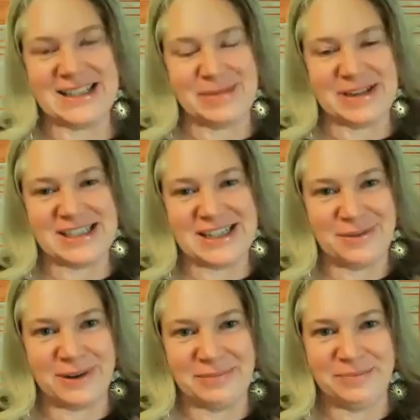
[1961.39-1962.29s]
some
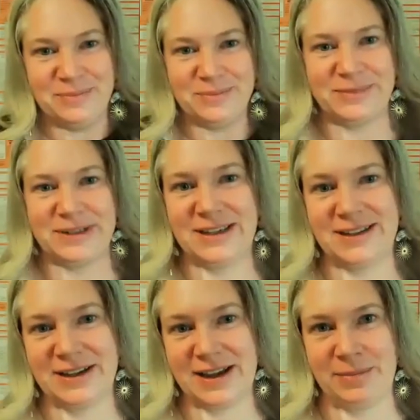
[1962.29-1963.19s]
extent we're
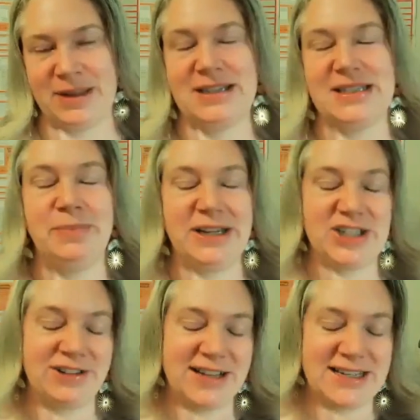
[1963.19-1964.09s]
I mean, it's a big
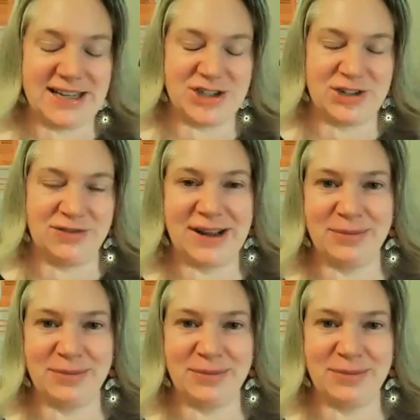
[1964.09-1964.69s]
generalization, right?